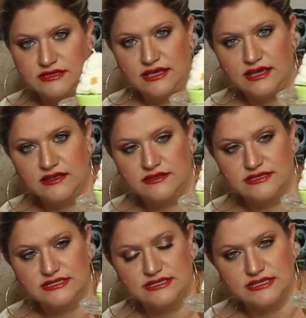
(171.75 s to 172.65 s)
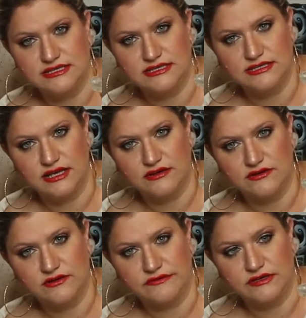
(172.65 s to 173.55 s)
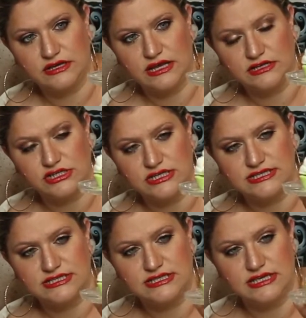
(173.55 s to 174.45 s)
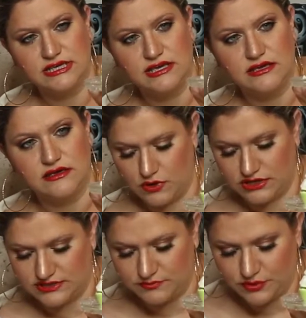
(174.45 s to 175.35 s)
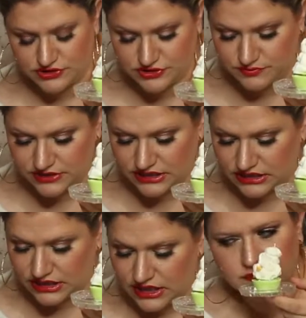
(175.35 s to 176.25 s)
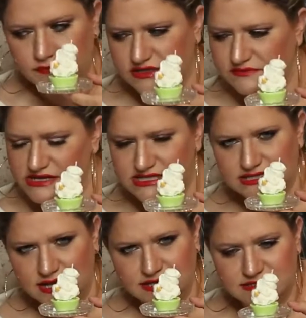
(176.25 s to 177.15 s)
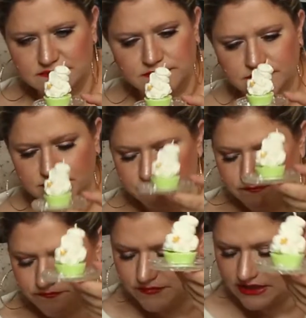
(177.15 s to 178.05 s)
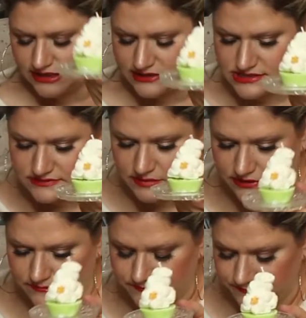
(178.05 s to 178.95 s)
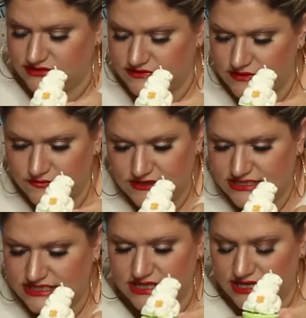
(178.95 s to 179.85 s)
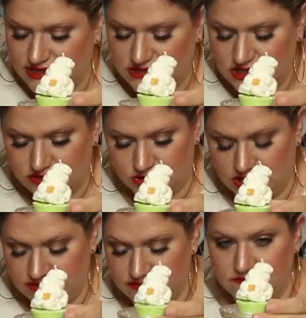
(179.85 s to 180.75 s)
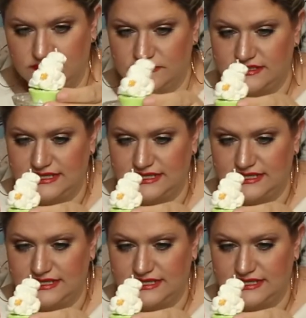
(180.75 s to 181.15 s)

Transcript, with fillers: yeah, this is it. I don't know if you can actually see what it's supposed to be, but it smells nice. I like the smell. So this is like a letter, and